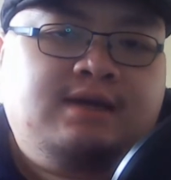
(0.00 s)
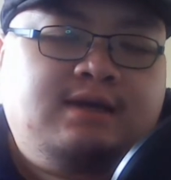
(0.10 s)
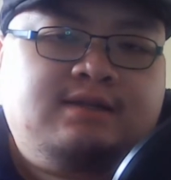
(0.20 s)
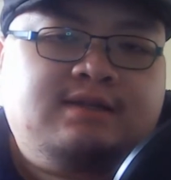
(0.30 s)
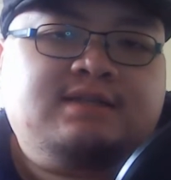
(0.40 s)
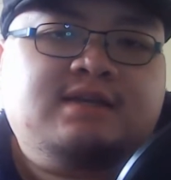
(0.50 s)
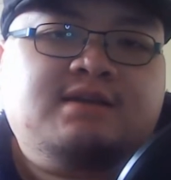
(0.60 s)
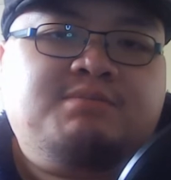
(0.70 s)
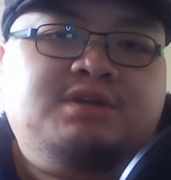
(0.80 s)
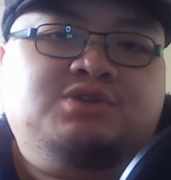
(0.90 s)
letting
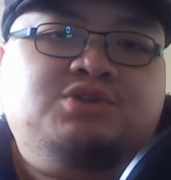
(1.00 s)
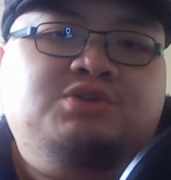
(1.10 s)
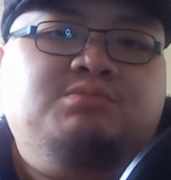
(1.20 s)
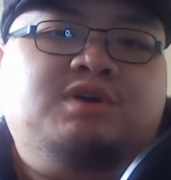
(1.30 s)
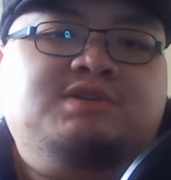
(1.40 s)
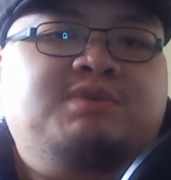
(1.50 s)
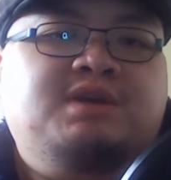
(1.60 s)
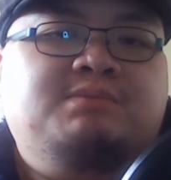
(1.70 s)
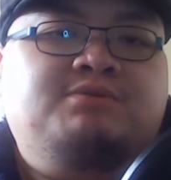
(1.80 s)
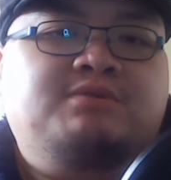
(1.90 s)
a bit too much
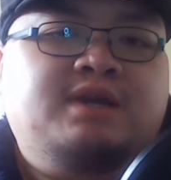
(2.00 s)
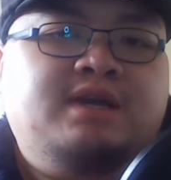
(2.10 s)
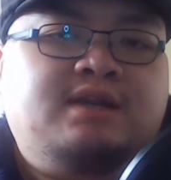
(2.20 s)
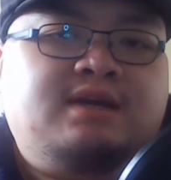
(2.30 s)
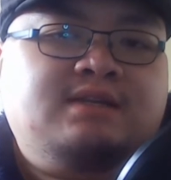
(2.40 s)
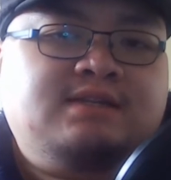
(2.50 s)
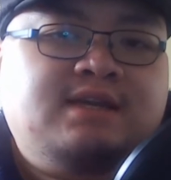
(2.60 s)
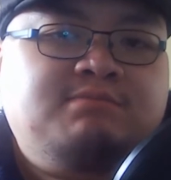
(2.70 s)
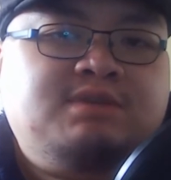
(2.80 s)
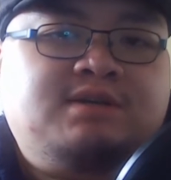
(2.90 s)
people in at the
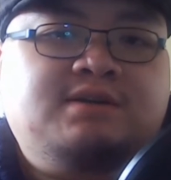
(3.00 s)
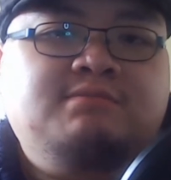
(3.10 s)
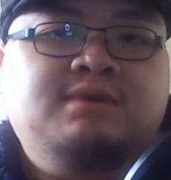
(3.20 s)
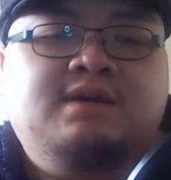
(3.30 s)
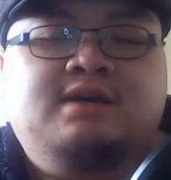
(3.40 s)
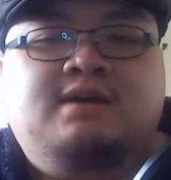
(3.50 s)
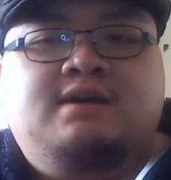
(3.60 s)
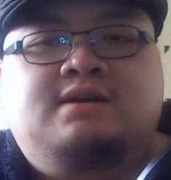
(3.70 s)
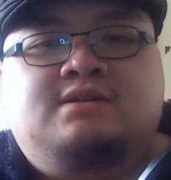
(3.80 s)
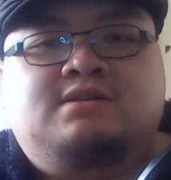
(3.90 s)
same time,
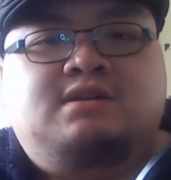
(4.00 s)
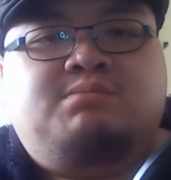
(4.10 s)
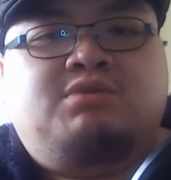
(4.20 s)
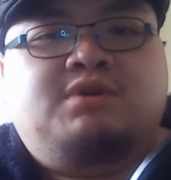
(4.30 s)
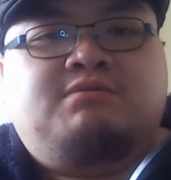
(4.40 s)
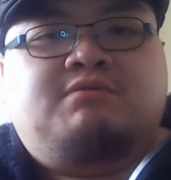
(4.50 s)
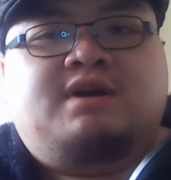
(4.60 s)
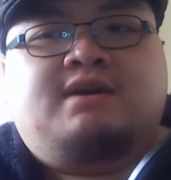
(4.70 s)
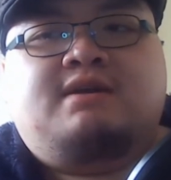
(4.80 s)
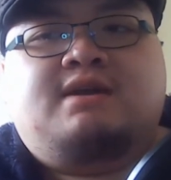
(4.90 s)
to the point
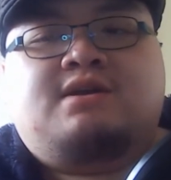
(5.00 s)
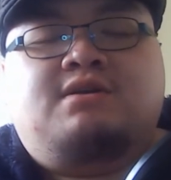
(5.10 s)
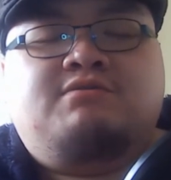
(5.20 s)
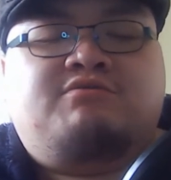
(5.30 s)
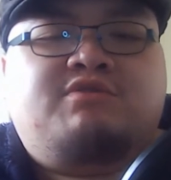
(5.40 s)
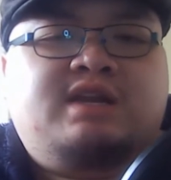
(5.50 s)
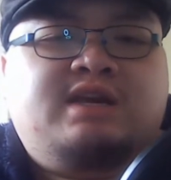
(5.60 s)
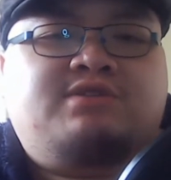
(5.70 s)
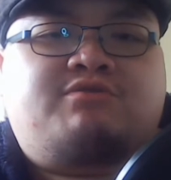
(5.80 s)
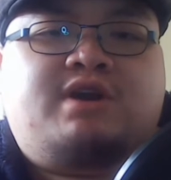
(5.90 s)
where it got really
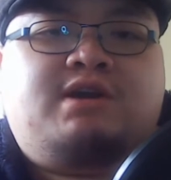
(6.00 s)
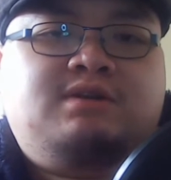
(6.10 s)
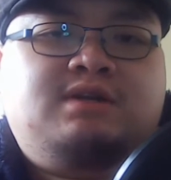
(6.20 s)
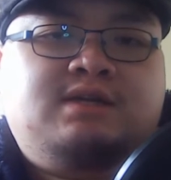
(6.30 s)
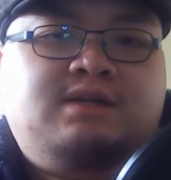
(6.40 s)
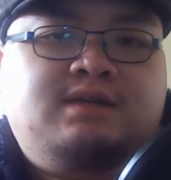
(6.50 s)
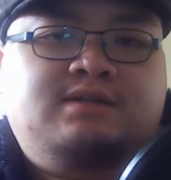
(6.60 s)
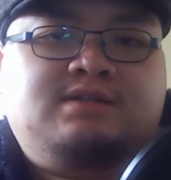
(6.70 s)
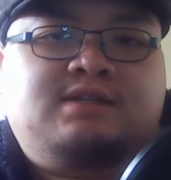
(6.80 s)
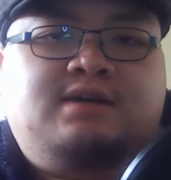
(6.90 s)
crowded
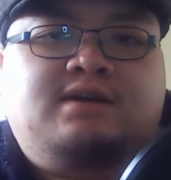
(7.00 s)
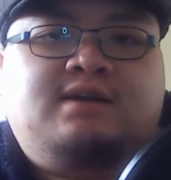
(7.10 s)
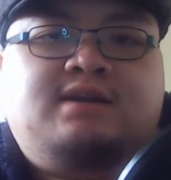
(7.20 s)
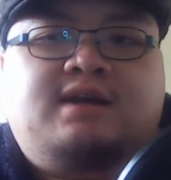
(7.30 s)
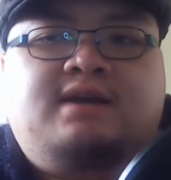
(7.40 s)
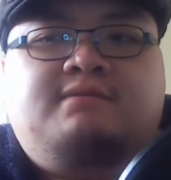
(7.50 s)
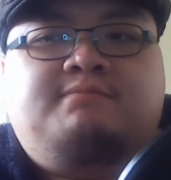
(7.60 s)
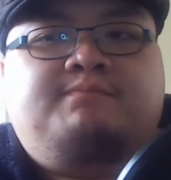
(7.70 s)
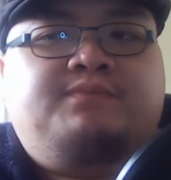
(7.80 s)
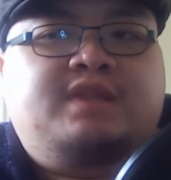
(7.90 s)
inside
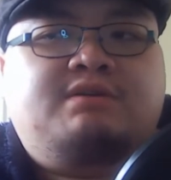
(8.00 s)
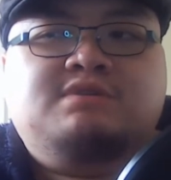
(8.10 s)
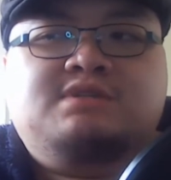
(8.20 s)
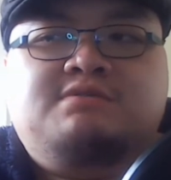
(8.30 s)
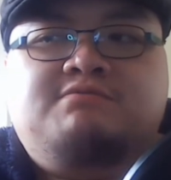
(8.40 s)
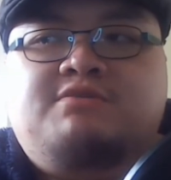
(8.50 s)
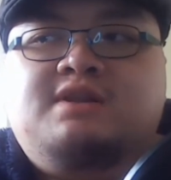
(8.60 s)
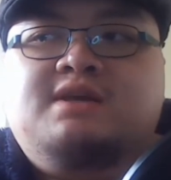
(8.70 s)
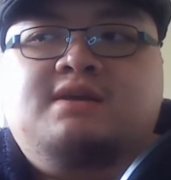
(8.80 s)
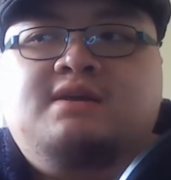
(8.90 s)
and there wasn't
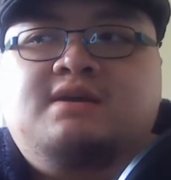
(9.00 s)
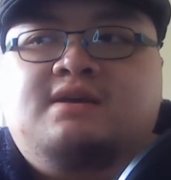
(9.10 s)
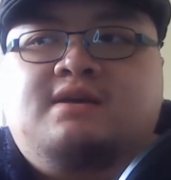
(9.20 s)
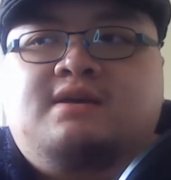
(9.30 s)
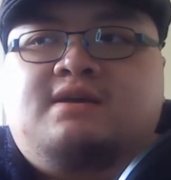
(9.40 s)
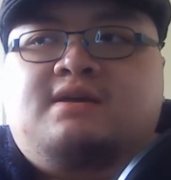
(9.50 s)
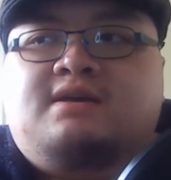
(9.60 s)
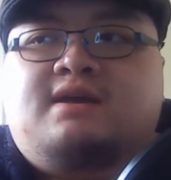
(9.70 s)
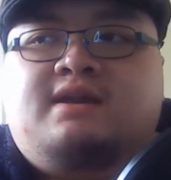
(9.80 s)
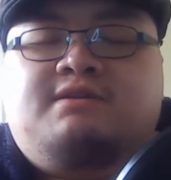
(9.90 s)
really
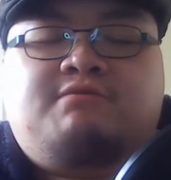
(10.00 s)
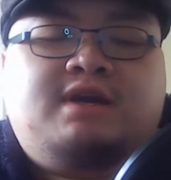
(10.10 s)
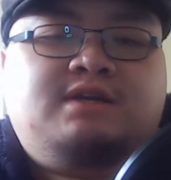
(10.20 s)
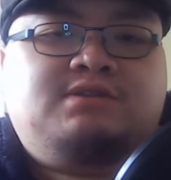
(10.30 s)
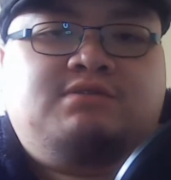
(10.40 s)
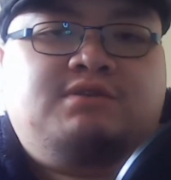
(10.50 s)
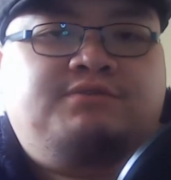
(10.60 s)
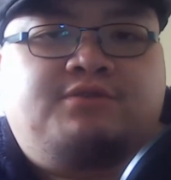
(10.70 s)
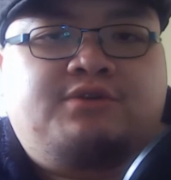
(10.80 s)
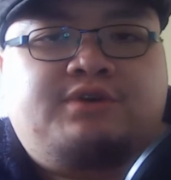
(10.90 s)
any way to
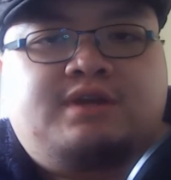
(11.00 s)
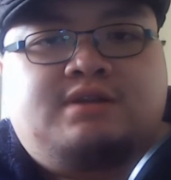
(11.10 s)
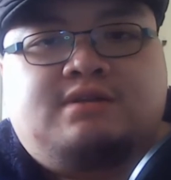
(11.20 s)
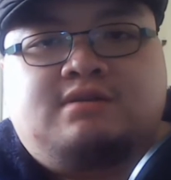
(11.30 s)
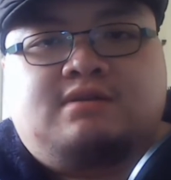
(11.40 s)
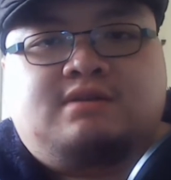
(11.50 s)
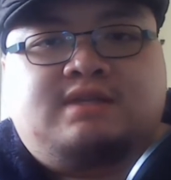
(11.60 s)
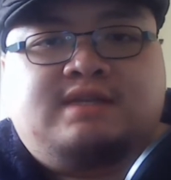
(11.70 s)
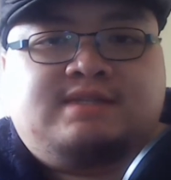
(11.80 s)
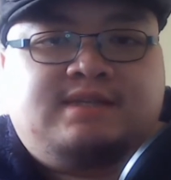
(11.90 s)
avoid
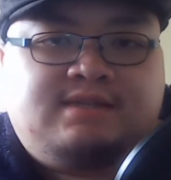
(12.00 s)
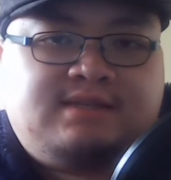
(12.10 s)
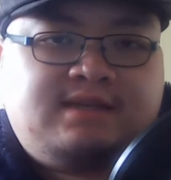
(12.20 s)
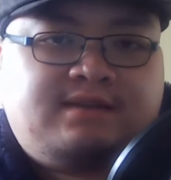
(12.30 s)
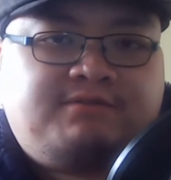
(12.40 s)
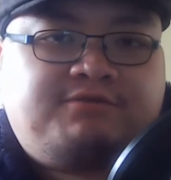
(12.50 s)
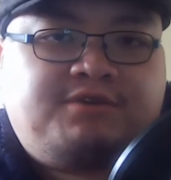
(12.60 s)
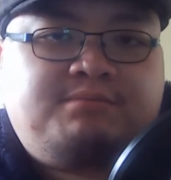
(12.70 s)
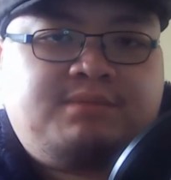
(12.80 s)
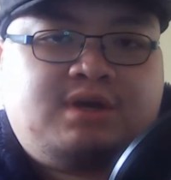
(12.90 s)
distancing
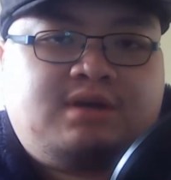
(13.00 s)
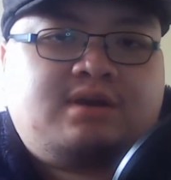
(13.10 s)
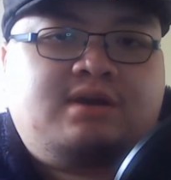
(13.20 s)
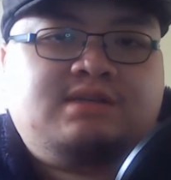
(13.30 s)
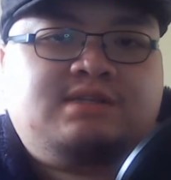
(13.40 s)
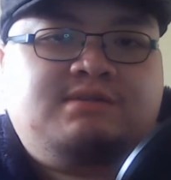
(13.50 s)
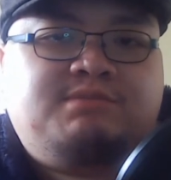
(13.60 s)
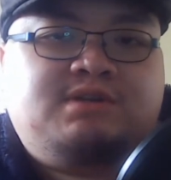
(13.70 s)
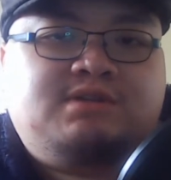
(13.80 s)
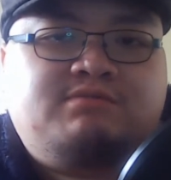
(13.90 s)
from other
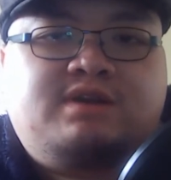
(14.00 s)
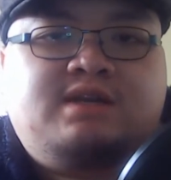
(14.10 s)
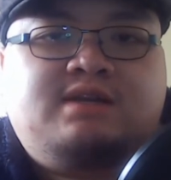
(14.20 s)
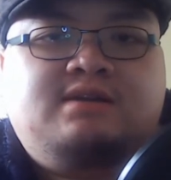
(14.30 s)
customers really.